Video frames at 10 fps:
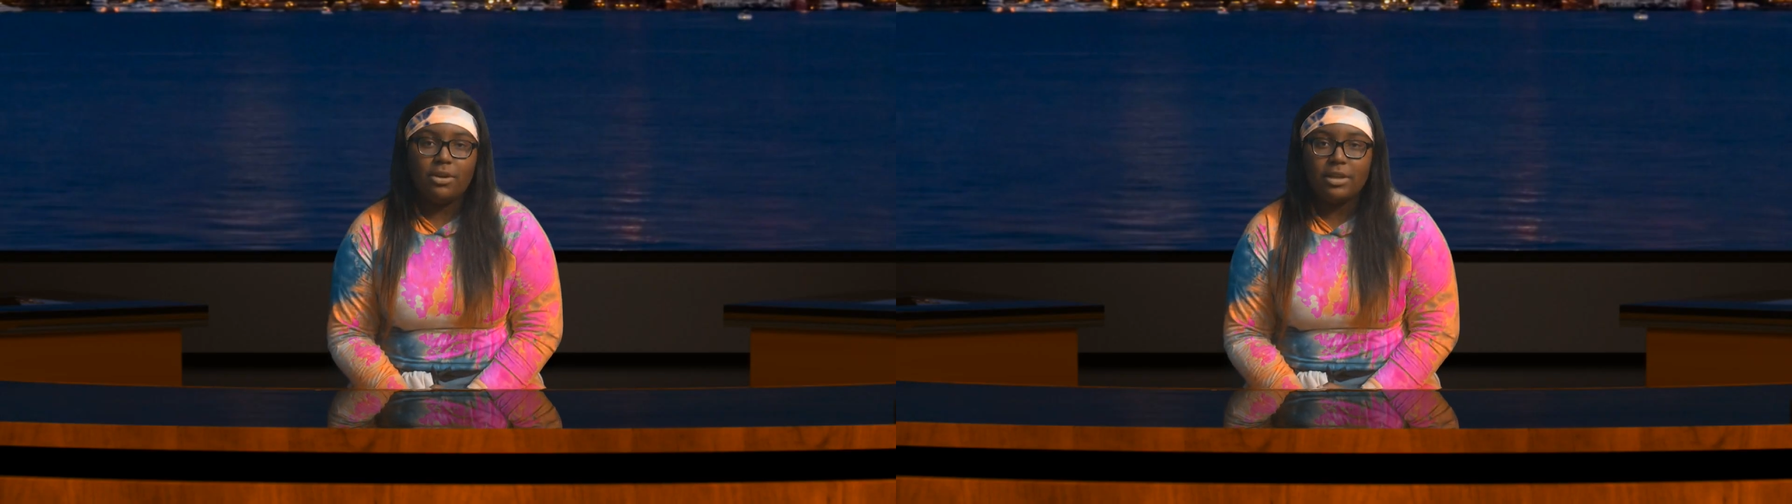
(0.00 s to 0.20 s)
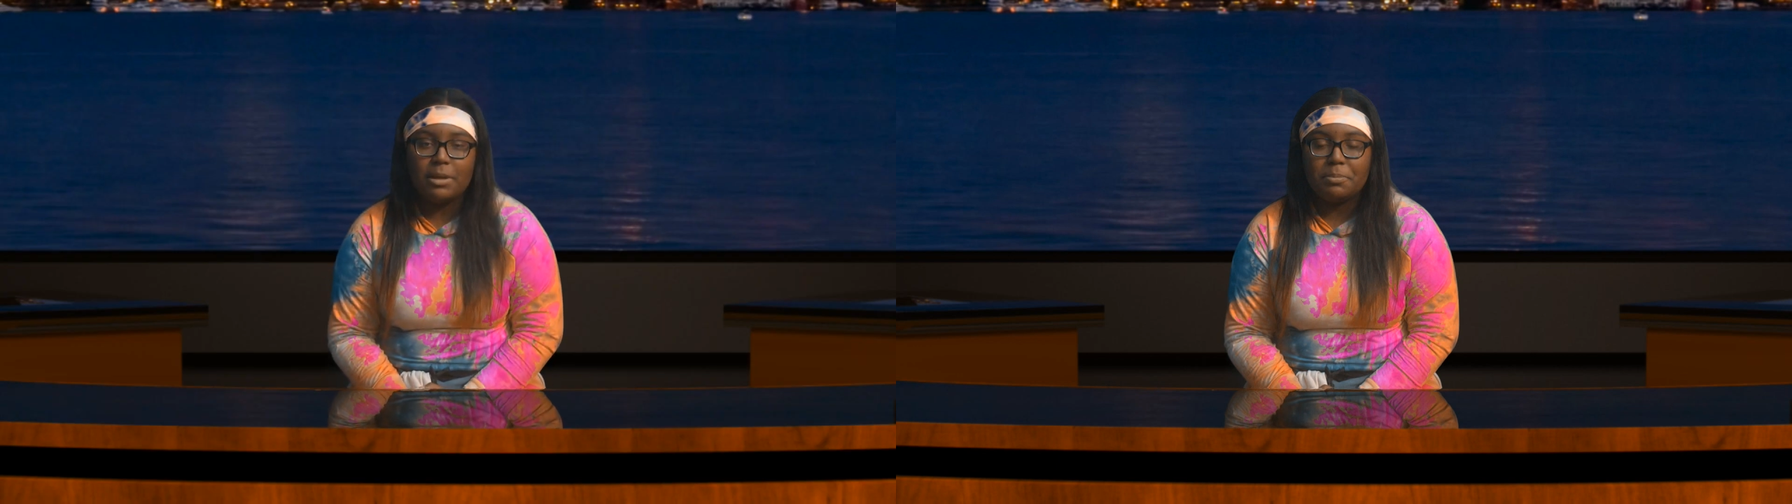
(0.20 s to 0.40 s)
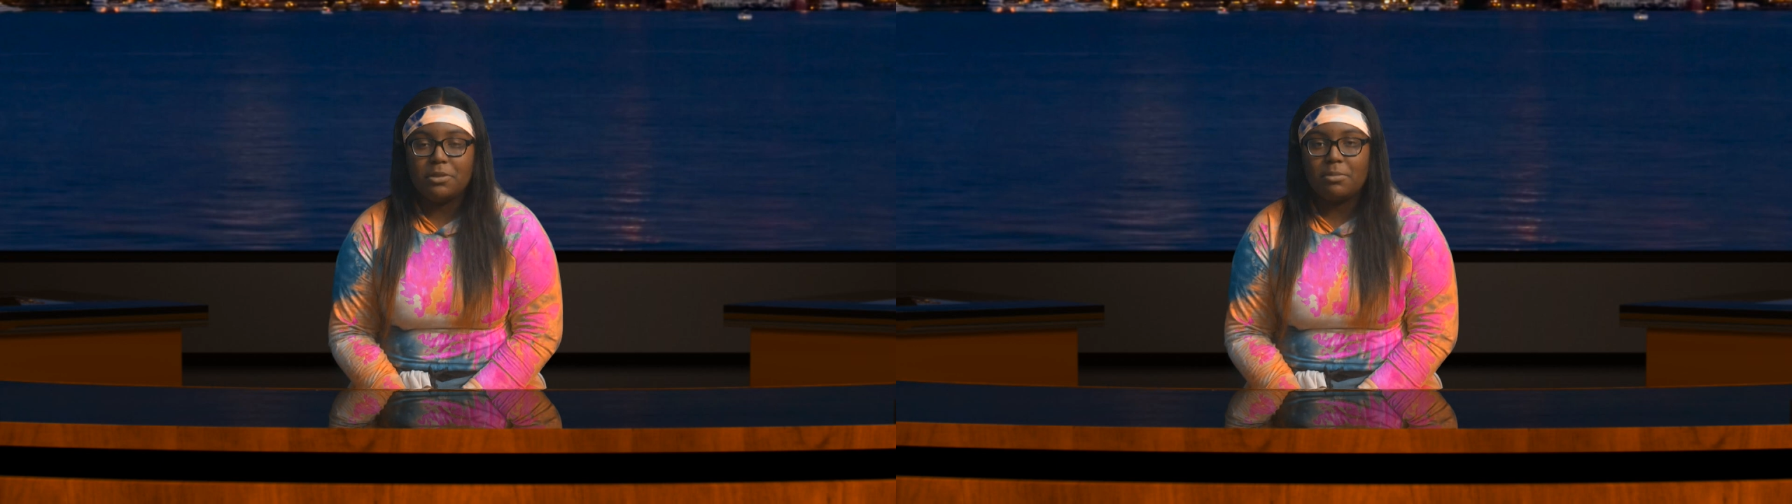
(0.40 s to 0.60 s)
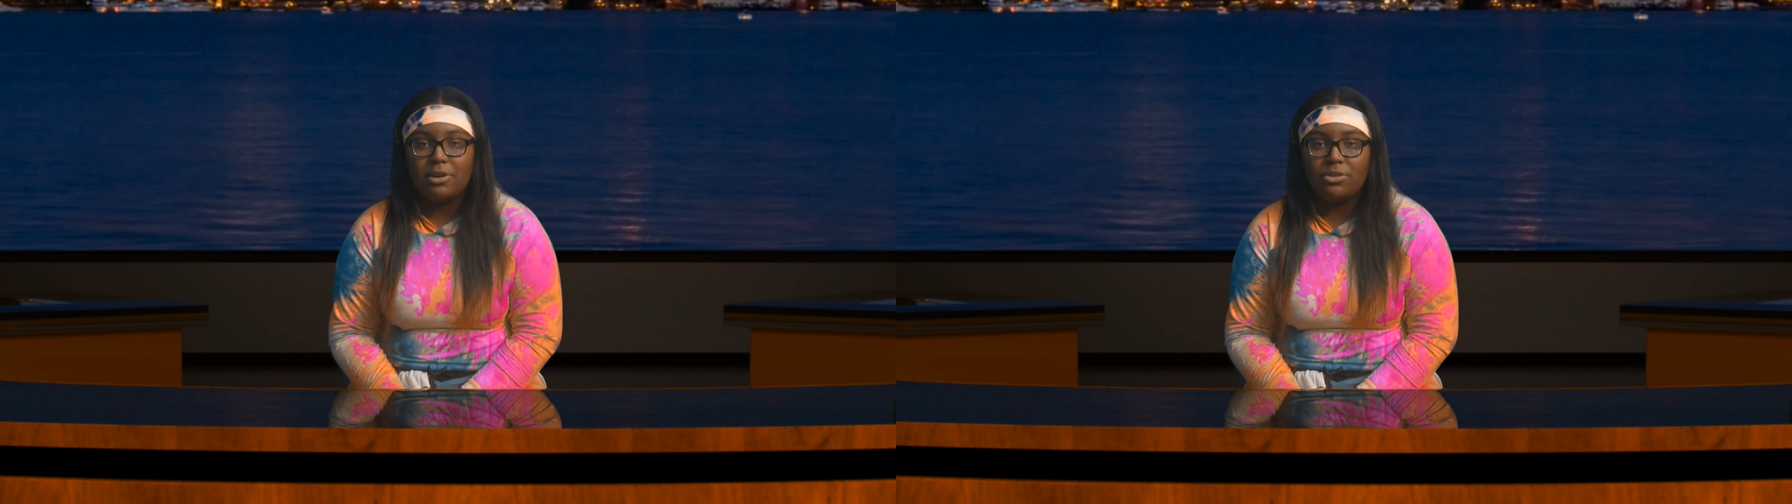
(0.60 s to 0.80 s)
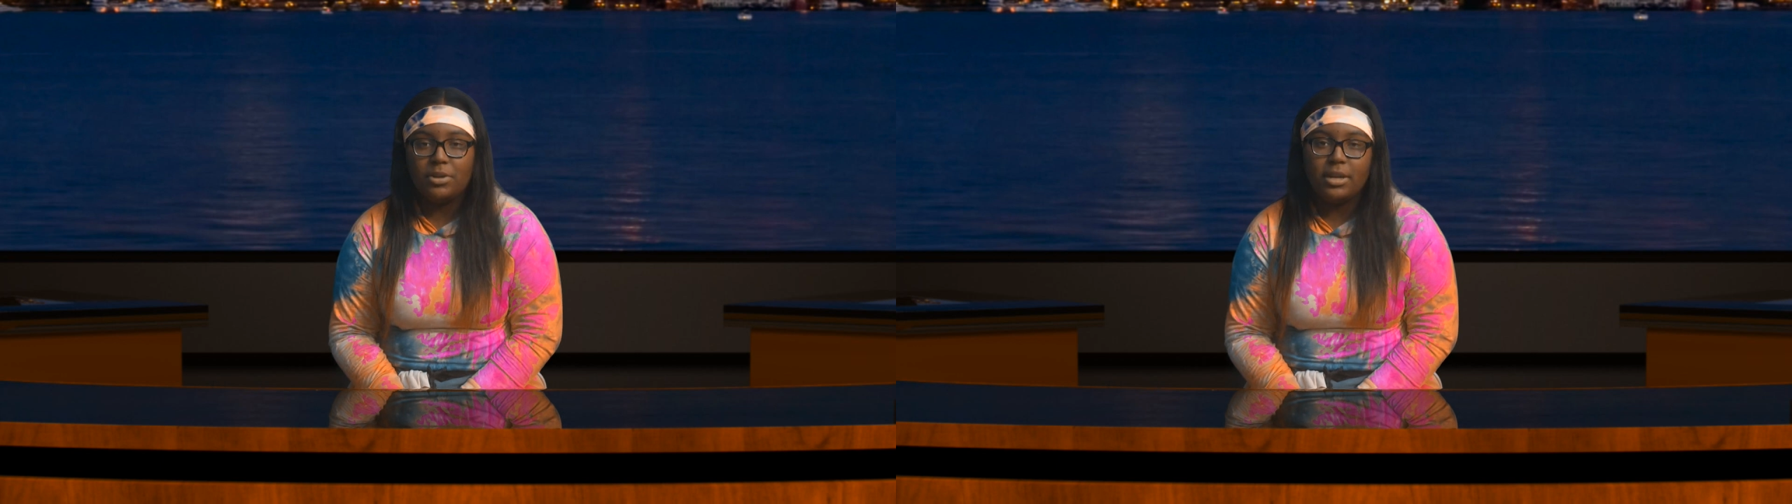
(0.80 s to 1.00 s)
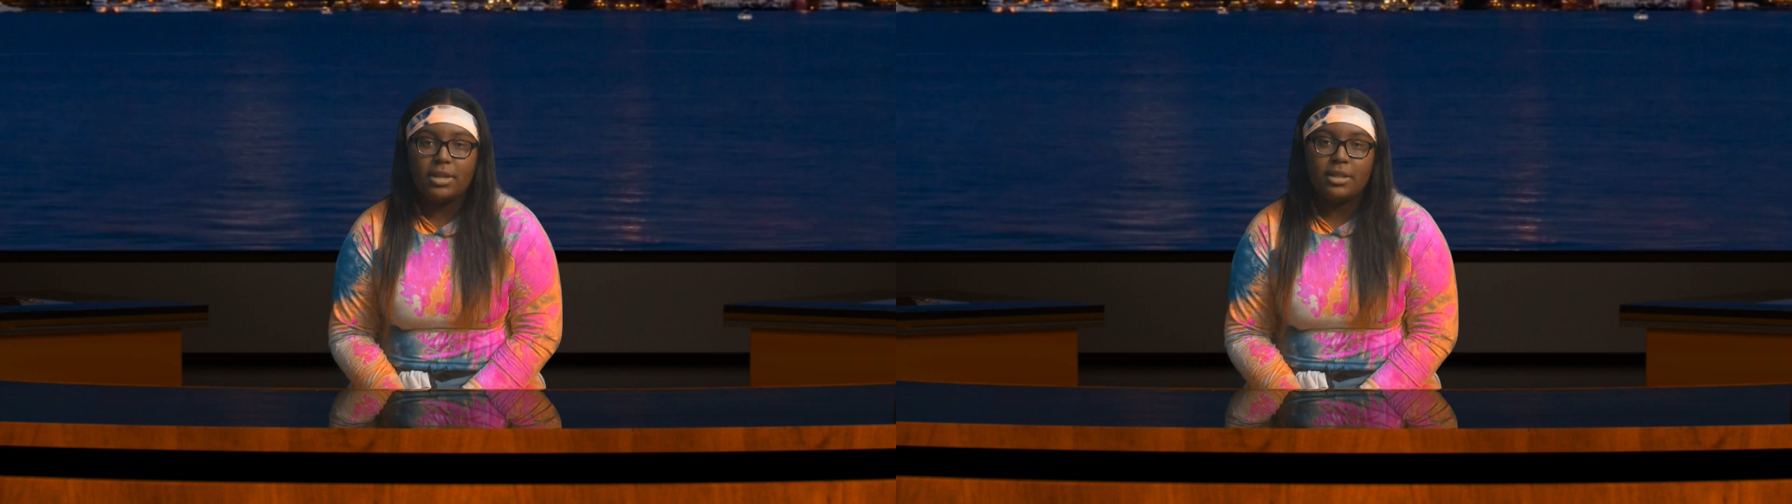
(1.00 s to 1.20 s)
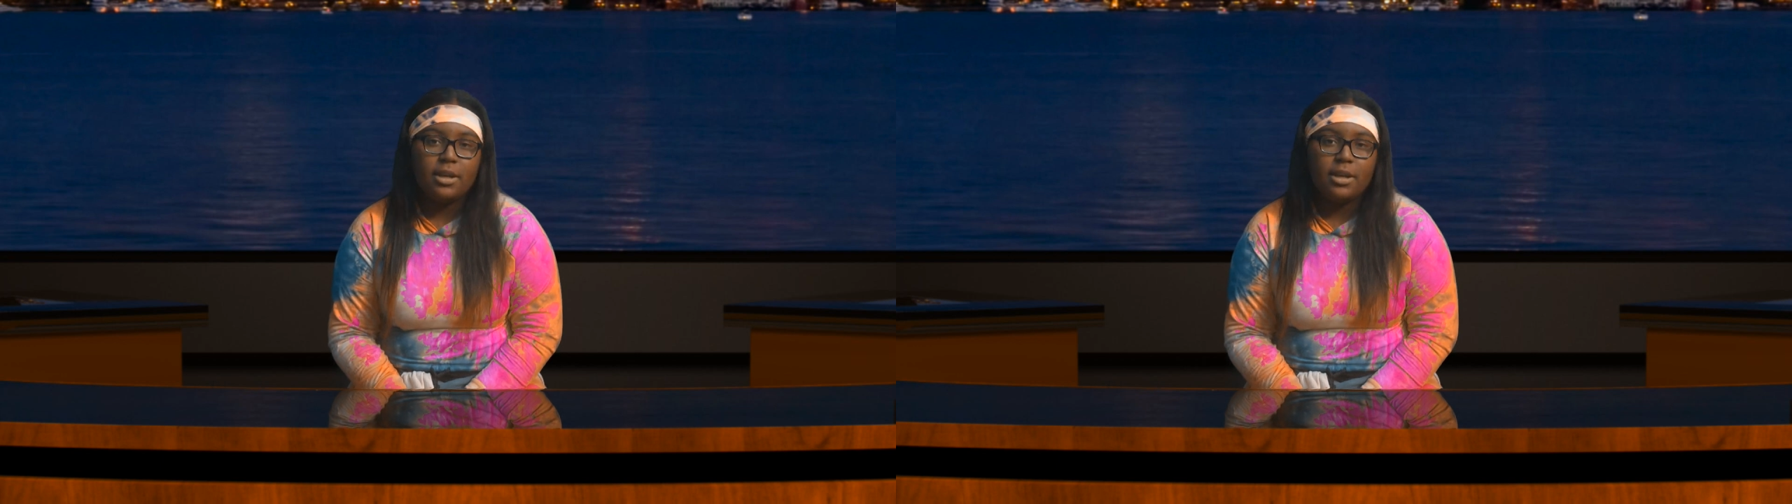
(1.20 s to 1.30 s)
campus March 28th